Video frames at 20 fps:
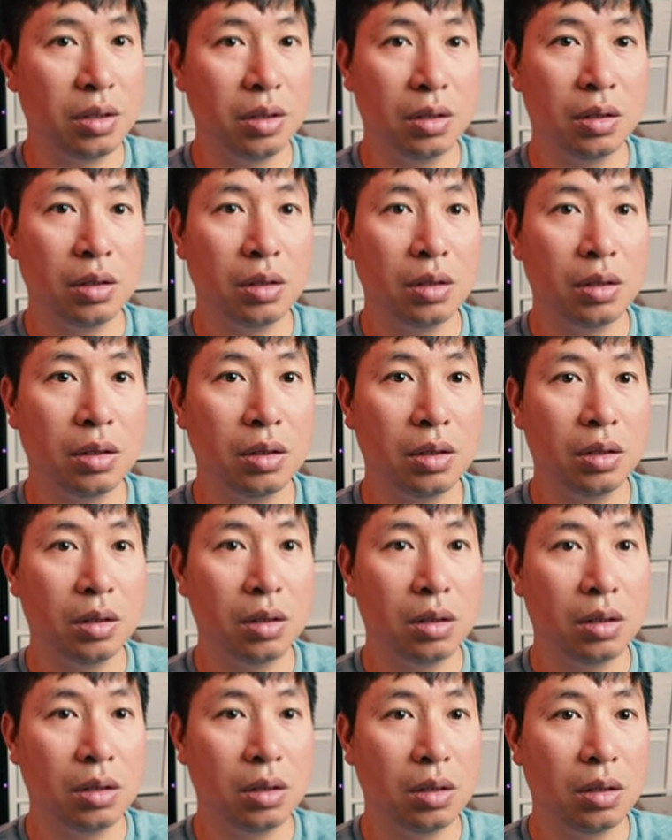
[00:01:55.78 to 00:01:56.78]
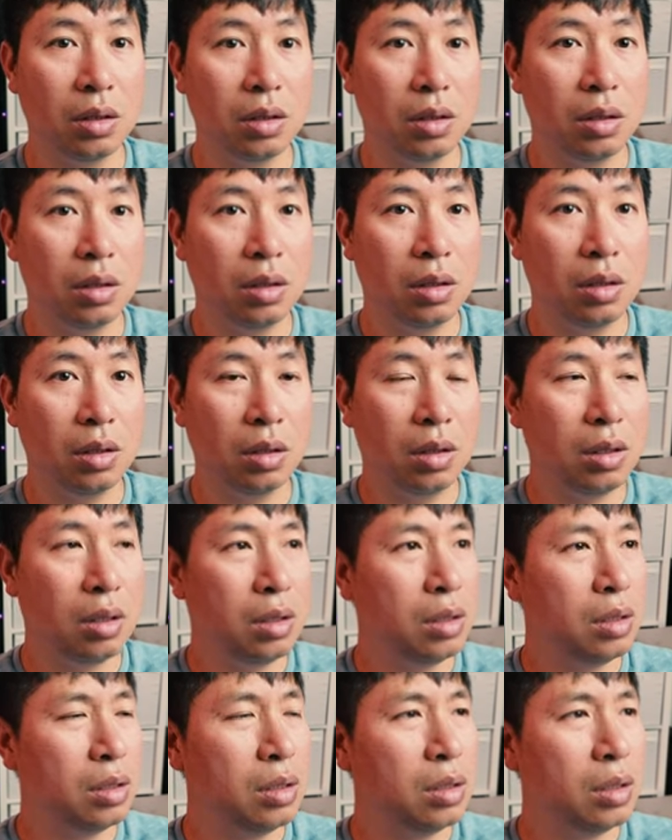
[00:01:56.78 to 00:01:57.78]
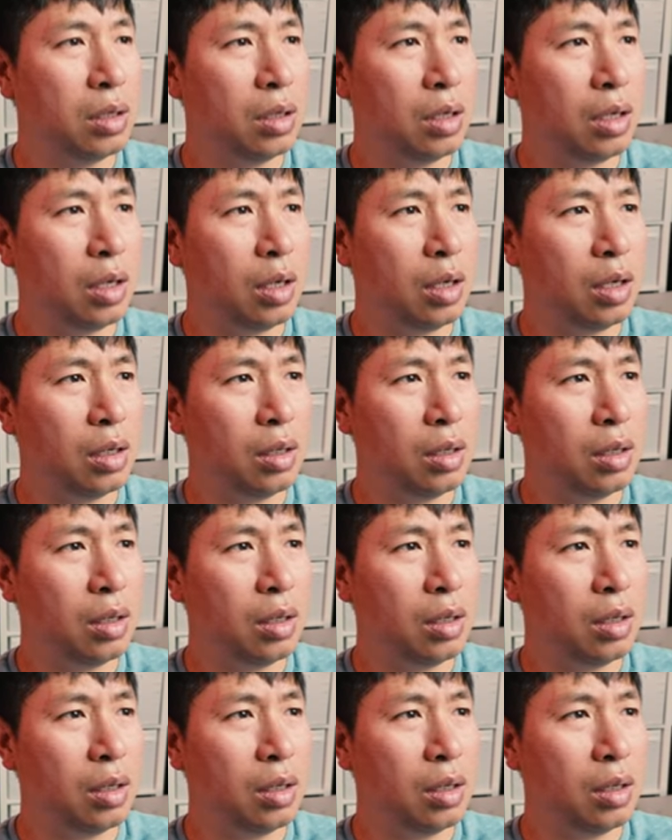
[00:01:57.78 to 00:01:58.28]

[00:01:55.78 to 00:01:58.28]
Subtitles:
(no one is talking)